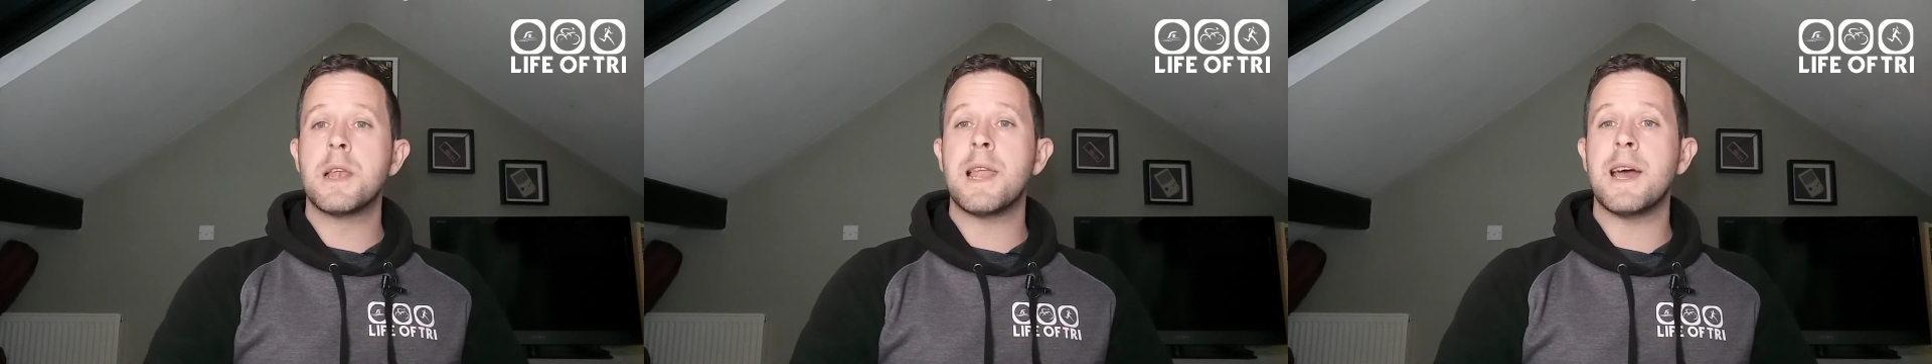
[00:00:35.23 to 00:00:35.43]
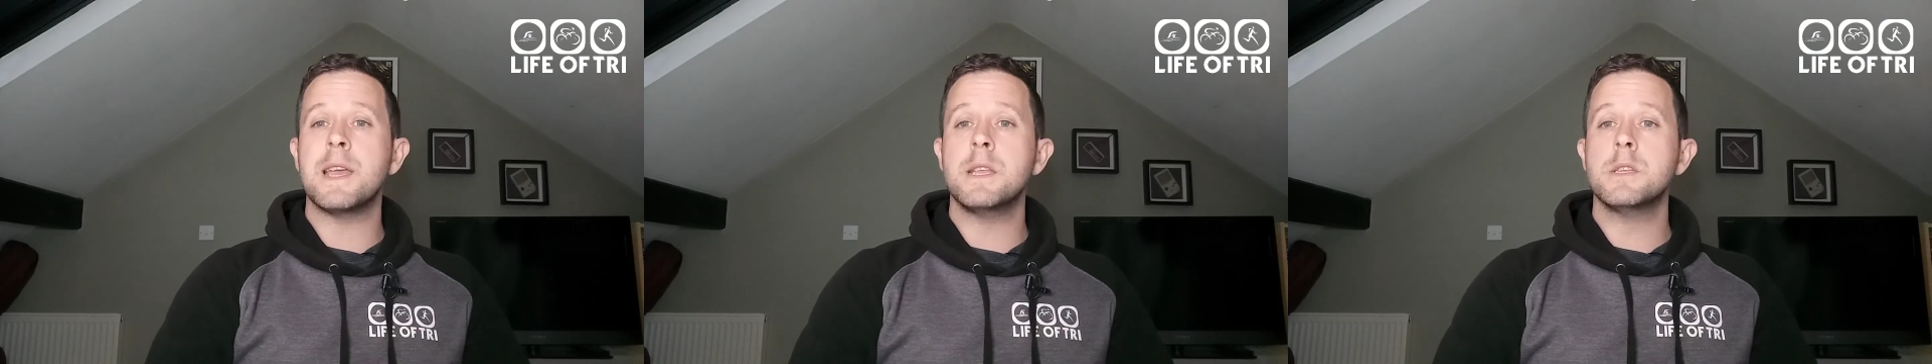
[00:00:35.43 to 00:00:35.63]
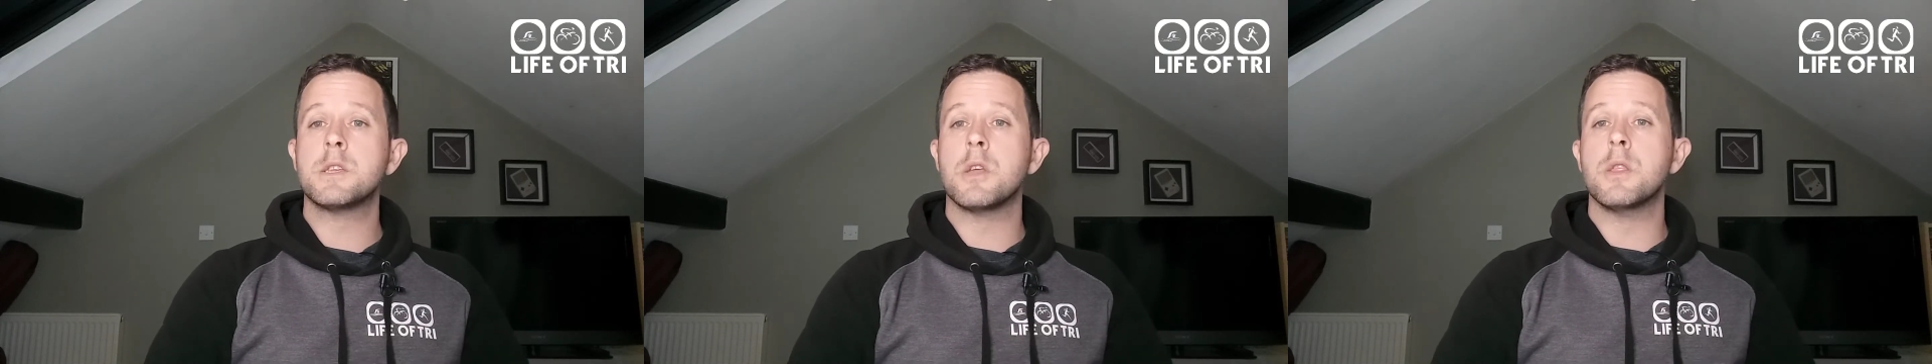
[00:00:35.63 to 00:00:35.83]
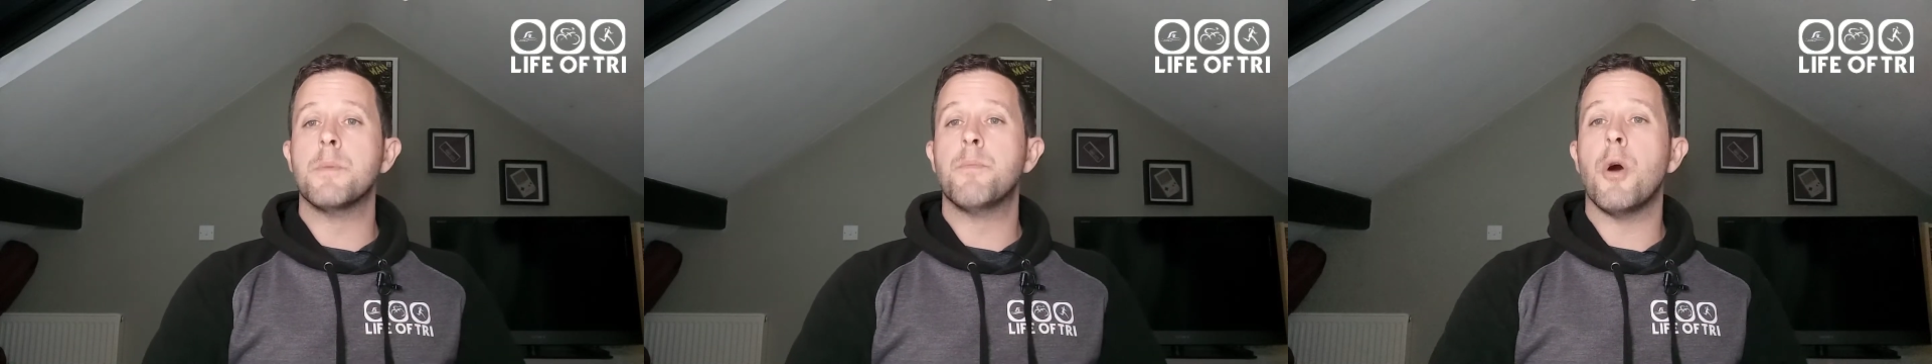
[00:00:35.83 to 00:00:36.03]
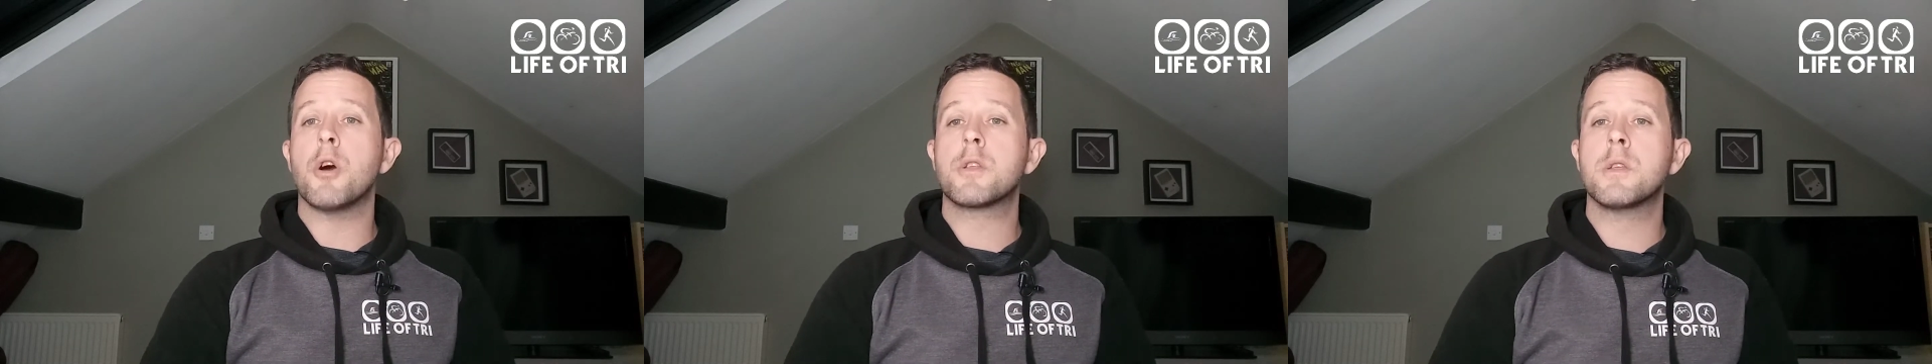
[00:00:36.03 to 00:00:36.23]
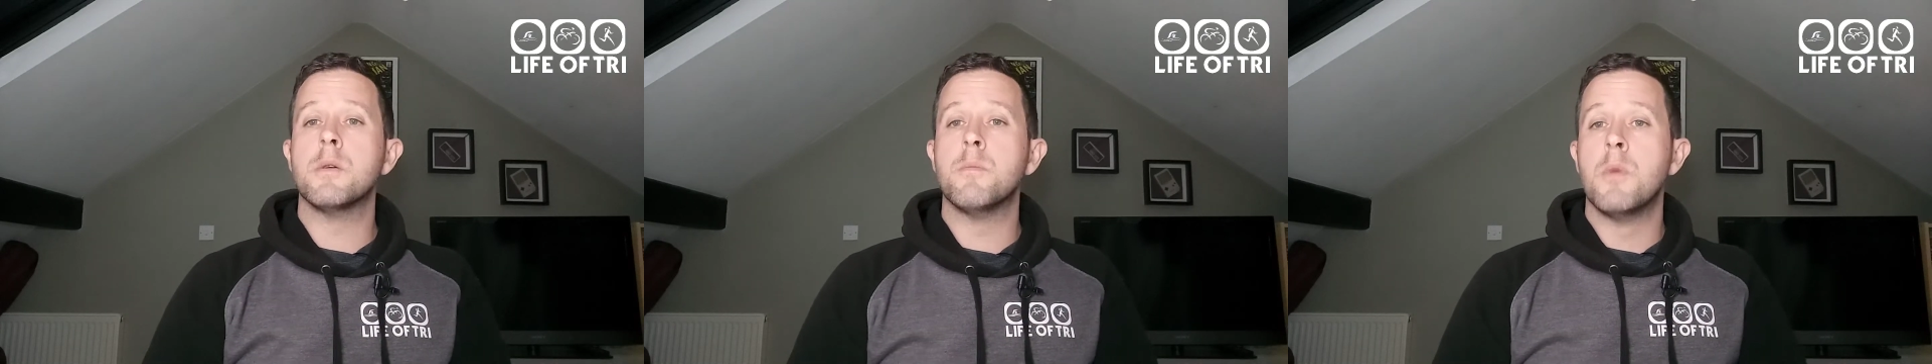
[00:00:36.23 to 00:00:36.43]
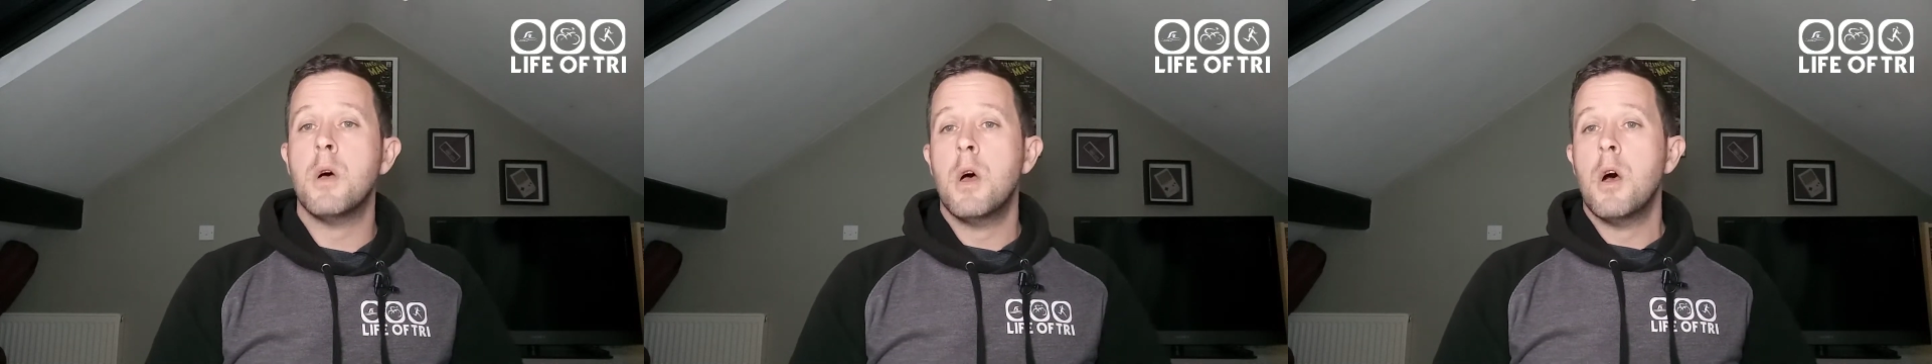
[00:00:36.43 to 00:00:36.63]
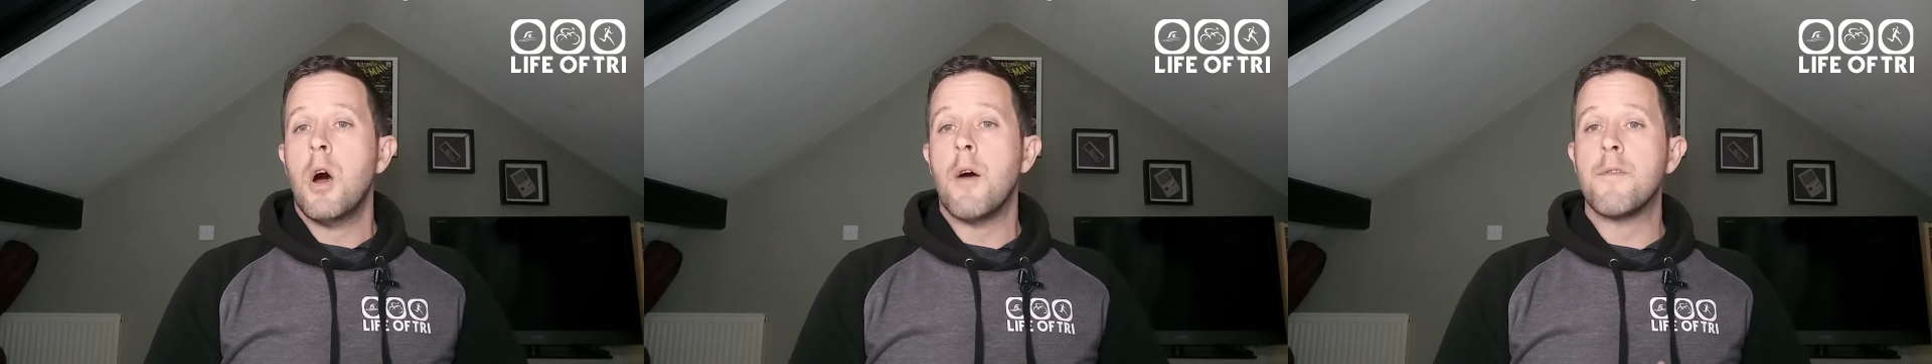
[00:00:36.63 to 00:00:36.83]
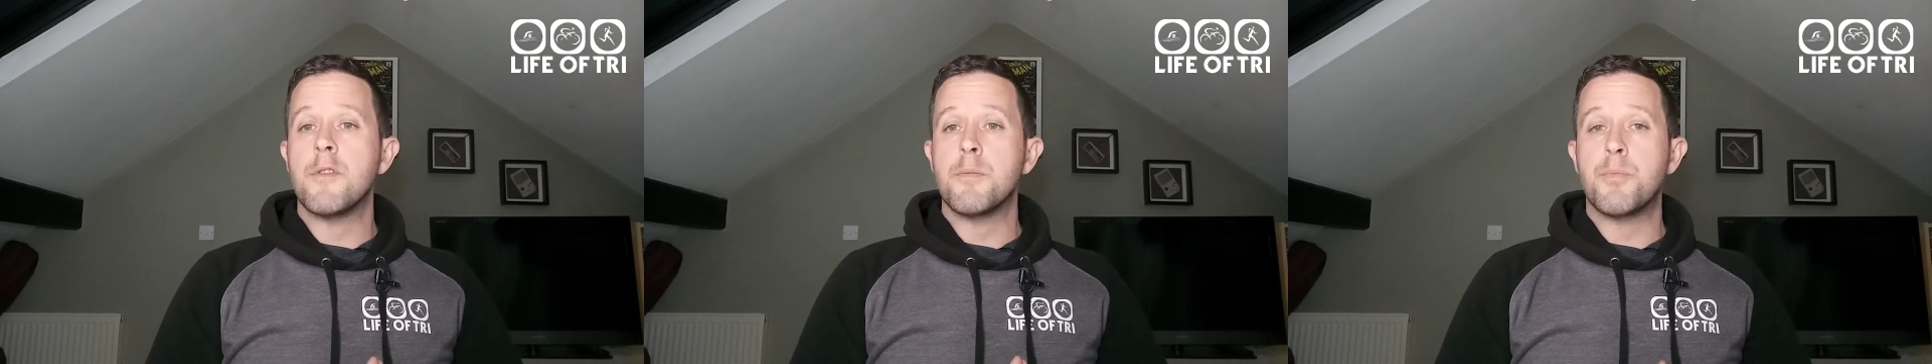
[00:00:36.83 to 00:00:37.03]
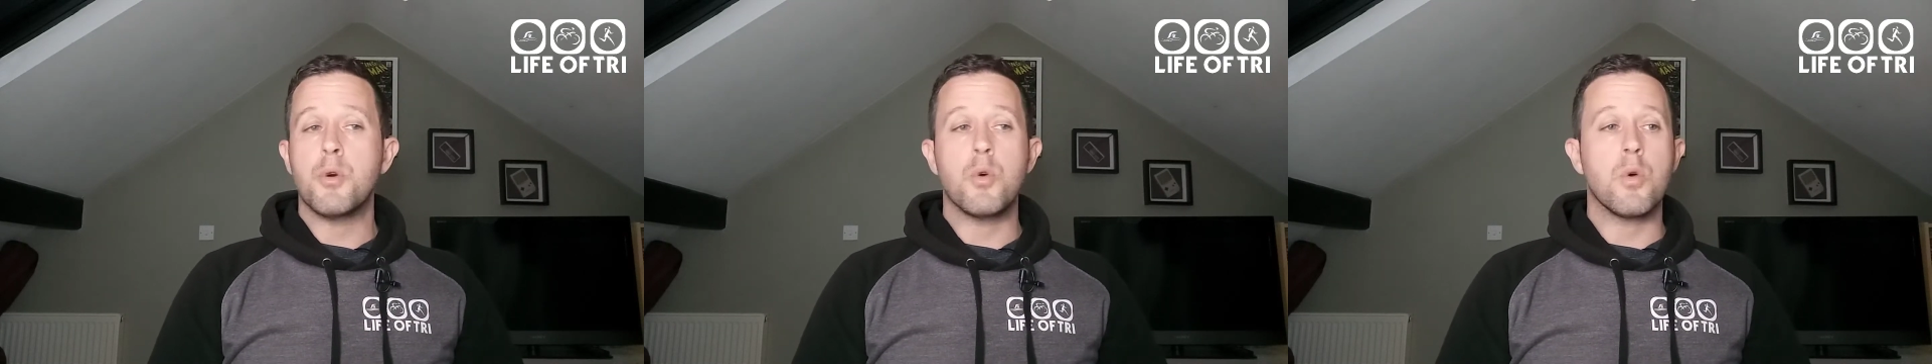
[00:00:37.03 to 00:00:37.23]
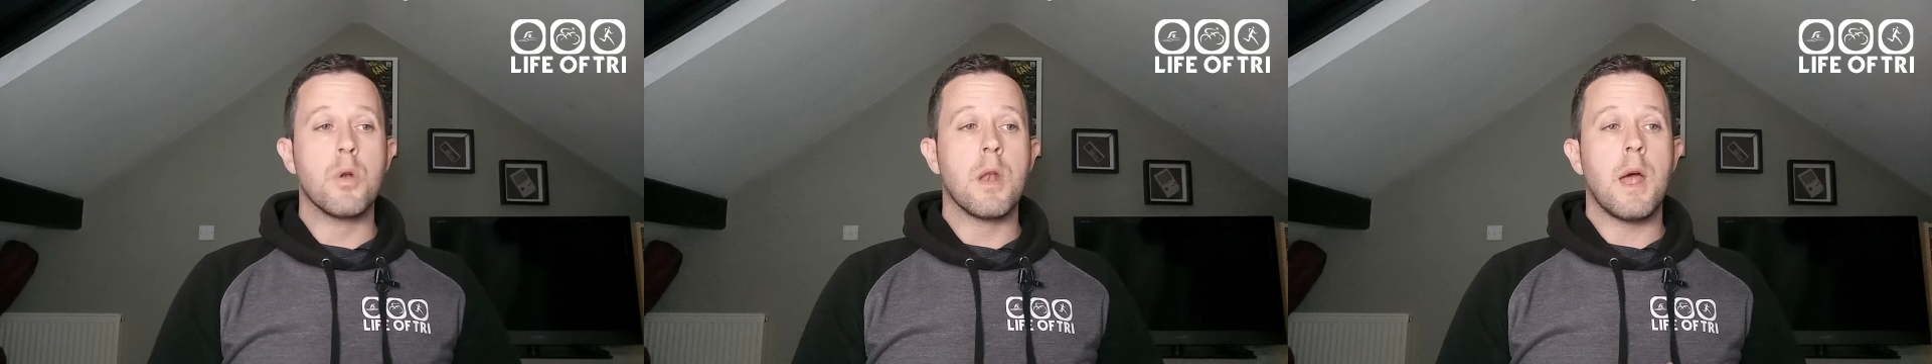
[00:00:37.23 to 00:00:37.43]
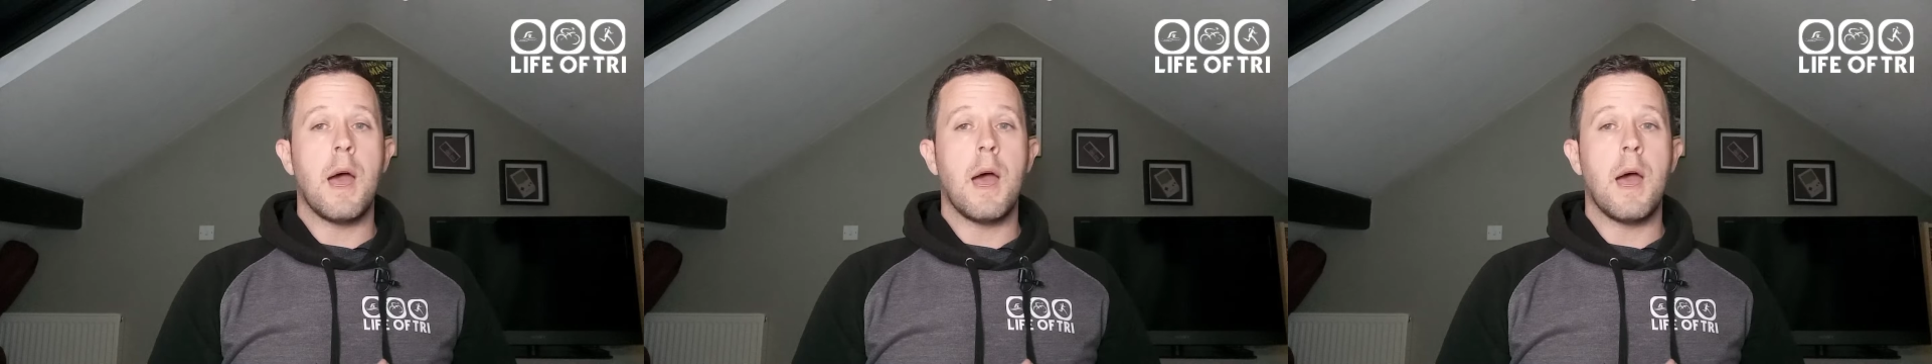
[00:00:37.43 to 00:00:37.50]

lines on the bottom of the pool,